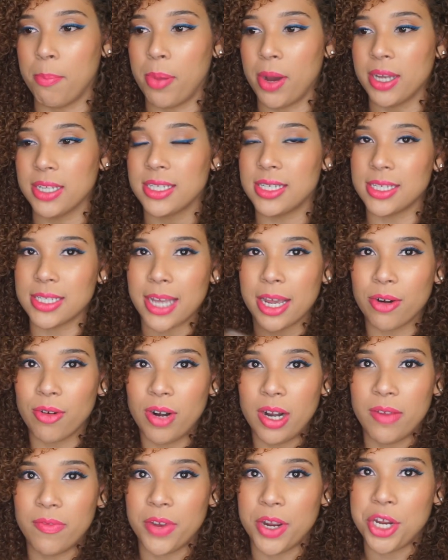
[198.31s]
But since I don't
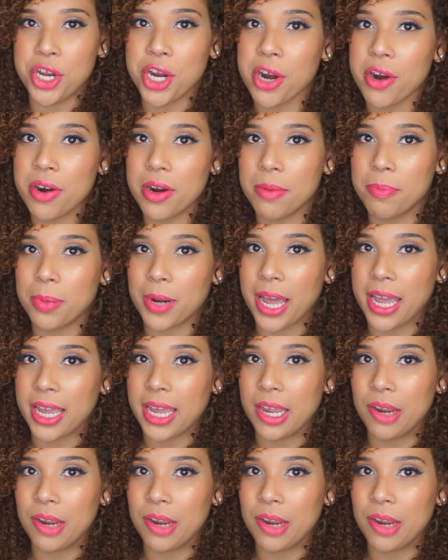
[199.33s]
live in Europe, like